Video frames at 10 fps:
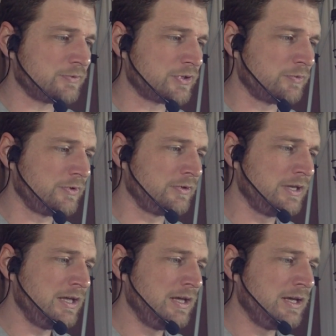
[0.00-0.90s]
So
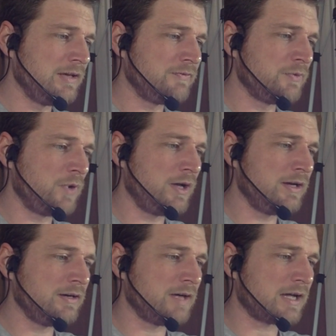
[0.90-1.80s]
if you
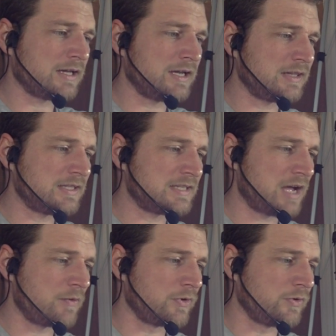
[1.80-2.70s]
want, I can cut this
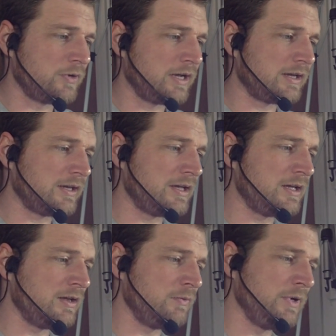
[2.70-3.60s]
out real quick
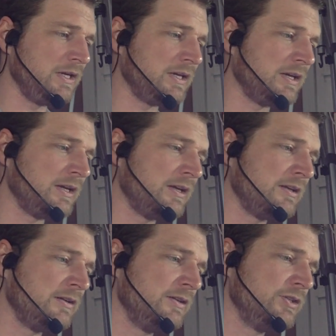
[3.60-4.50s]
and we
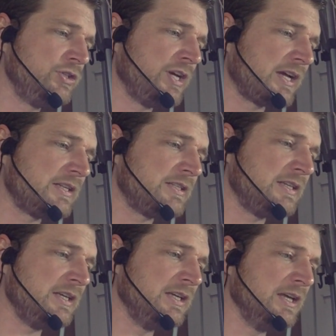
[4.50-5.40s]
can check and
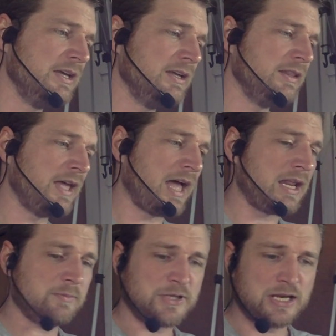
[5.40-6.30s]
see the
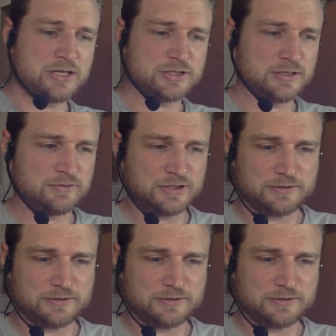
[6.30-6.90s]
adaptation of